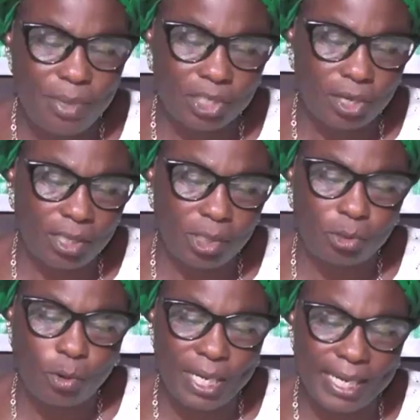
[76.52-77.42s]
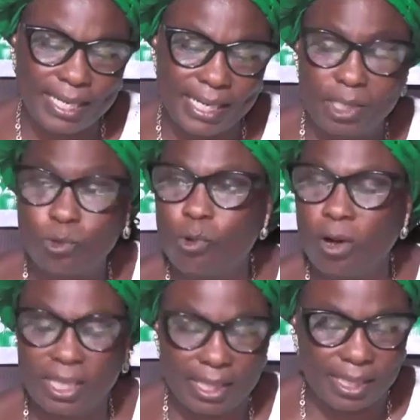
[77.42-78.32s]
mission is to increase
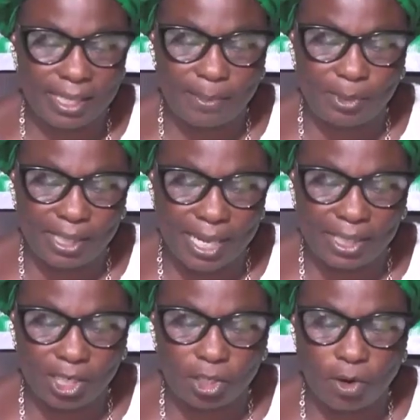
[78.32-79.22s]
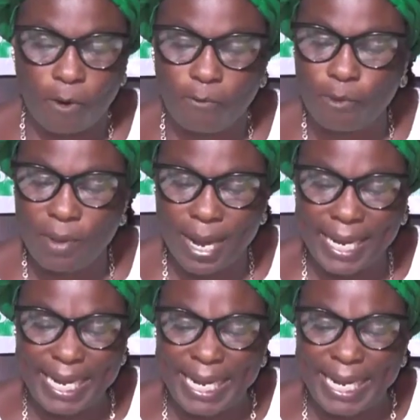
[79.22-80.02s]
quality representation of women